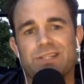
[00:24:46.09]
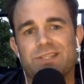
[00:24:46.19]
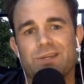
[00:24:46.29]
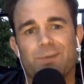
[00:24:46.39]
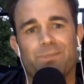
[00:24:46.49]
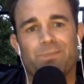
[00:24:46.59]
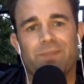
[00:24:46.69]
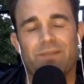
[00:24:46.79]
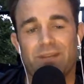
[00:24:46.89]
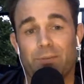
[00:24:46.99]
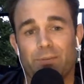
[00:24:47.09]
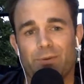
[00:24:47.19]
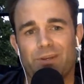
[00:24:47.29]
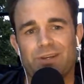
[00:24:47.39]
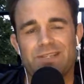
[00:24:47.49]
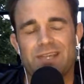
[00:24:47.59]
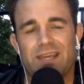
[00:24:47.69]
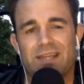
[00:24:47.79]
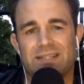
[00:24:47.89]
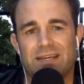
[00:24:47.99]
So give it a couple more years,
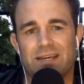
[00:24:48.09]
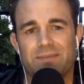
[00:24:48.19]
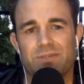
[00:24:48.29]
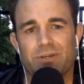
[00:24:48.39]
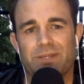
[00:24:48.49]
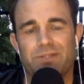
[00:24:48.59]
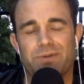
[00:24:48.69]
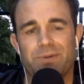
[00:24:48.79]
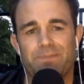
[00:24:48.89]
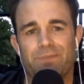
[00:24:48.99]
and I'm sure I'll be into it.